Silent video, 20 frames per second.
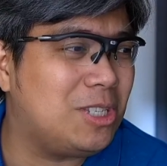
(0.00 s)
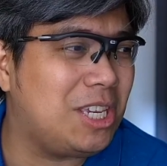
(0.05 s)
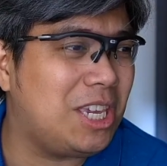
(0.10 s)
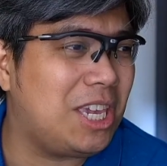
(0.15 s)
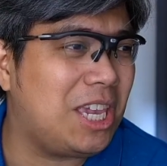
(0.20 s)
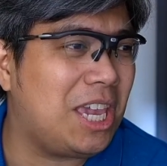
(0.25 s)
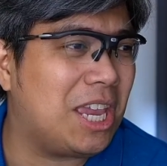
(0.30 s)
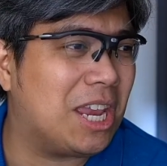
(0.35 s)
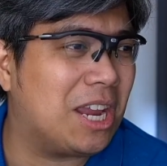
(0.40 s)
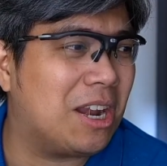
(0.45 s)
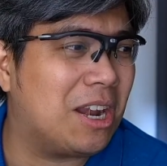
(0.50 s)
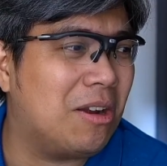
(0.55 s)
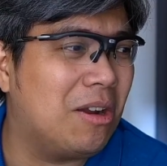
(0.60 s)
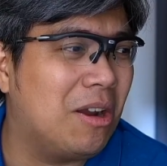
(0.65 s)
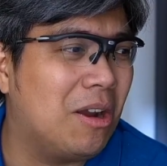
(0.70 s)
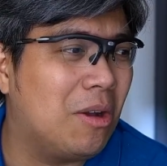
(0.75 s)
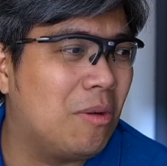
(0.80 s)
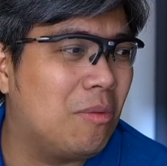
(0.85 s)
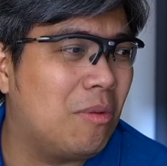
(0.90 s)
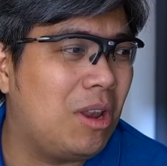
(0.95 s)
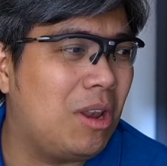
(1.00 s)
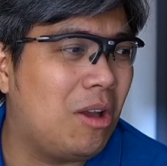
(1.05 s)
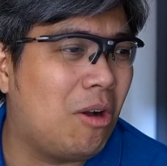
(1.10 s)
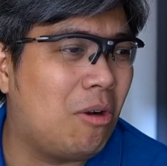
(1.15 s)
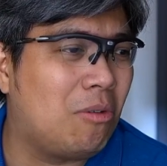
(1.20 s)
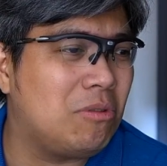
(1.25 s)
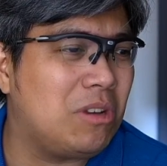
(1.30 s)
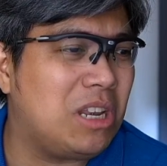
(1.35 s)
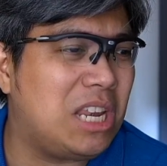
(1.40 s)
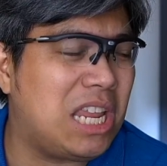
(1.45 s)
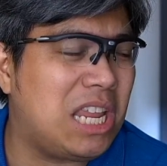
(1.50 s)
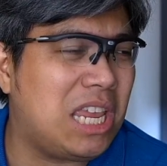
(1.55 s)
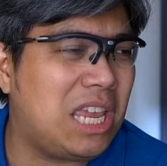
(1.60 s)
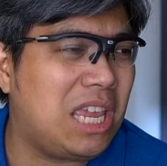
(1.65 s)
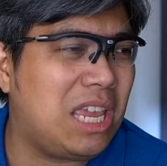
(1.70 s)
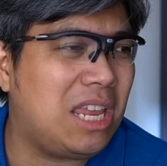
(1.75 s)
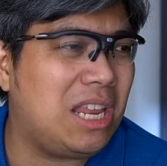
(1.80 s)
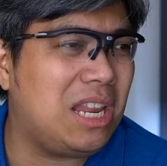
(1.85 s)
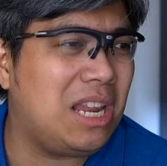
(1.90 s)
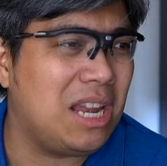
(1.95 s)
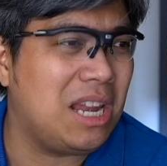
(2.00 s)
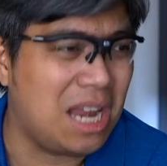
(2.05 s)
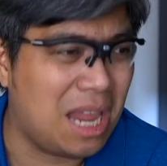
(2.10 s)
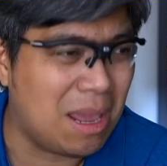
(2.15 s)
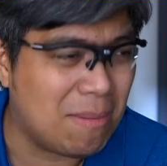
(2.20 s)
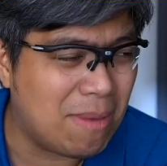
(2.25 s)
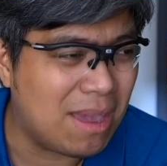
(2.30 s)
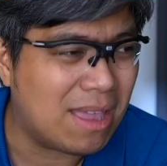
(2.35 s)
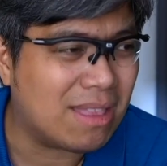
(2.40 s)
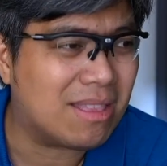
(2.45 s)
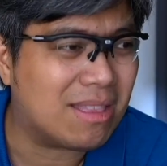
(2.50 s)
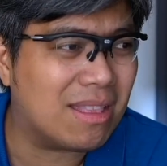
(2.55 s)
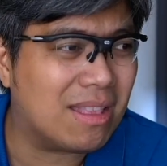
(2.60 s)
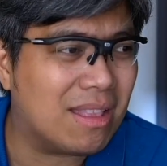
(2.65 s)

here will only limit